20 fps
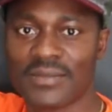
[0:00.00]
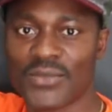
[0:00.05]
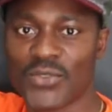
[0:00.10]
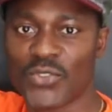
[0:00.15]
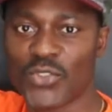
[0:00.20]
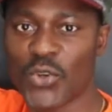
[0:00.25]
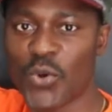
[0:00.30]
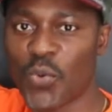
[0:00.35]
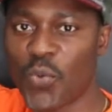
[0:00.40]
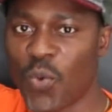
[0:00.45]

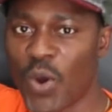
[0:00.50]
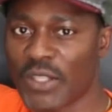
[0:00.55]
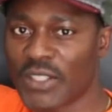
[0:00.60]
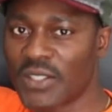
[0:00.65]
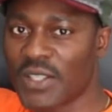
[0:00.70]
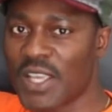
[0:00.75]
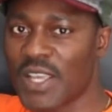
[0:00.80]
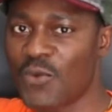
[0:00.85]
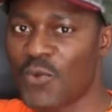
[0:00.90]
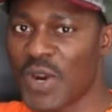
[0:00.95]
So what's
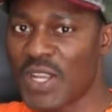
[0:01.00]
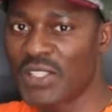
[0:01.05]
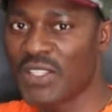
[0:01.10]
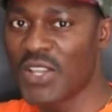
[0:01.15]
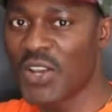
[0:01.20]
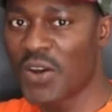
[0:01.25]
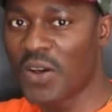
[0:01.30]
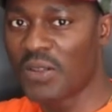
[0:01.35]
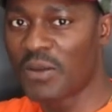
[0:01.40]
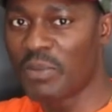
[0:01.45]
the, where's
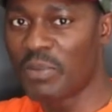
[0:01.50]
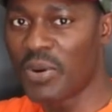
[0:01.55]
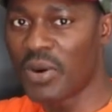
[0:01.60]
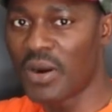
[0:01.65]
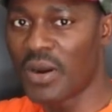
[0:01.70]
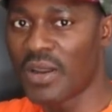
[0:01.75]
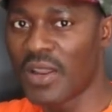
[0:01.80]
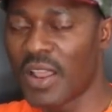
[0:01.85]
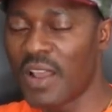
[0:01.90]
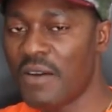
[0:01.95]
the other
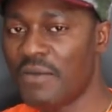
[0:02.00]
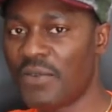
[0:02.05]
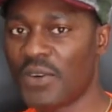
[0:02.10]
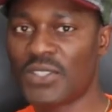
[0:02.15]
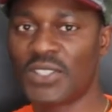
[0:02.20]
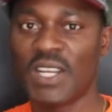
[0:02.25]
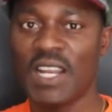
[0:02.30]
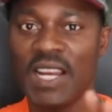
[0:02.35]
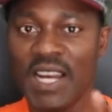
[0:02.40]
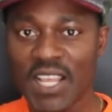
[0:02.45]
part?
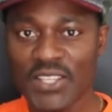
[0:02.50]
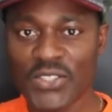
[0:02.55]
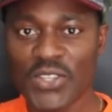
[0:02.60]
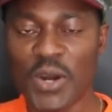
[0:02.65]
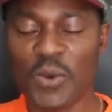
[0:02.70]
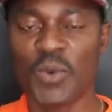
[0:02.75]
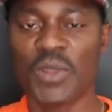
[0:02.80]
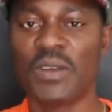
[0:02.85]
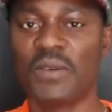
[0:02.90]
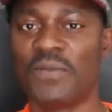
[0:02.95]
Firstly, let's
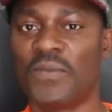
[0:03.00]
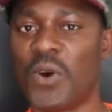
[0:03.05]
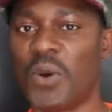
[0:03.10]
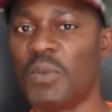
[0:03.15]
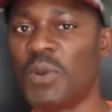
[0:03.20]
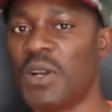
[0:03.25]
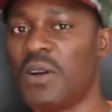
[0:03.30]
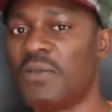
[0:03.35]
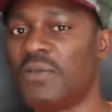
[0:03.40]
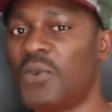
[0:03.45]
start with the
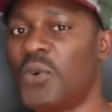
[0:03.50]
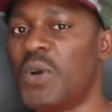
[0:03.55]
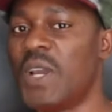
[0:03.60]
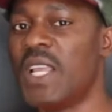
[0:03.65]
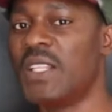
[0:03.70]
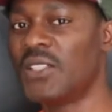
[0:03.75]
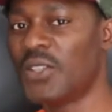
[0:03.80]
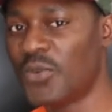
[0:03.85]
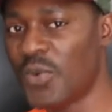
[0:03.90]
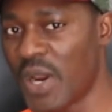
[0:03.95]
formula for
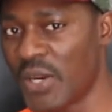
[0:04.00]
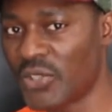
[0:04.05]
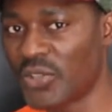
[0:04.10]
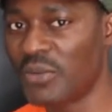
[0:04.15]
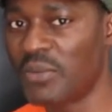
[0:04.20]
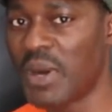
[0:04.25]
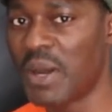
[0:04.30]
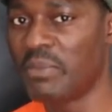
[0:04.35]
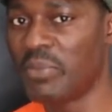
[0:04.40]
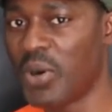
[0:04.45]

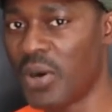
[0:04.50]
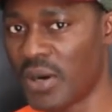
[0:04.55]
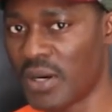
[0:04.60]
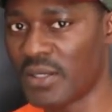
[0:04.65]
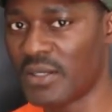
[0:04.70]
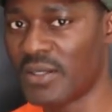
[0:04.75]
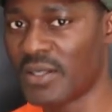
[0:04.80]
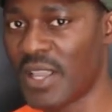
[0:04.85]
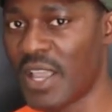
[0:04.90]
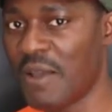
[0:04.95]
integration by
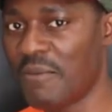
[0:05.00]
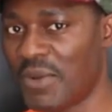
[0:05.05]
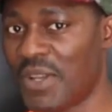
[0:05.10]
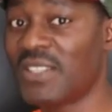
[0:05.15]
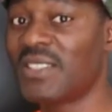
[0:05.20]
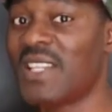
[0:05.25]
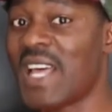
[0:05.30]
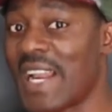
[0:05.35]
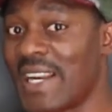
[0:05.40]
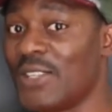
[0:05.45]
parts
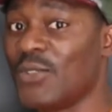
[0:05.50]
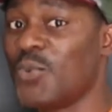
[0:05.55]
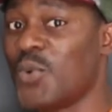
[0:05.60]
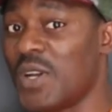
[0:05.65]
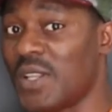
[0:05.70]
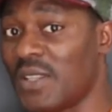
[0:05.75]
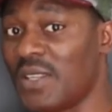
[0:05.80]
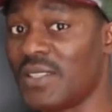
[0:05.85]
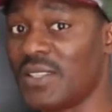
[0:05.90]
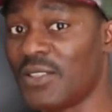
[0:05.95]
because that is
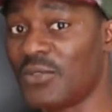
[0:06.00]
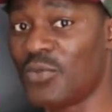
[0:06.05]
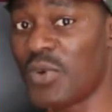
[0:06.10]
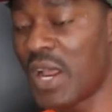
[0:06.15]
where this is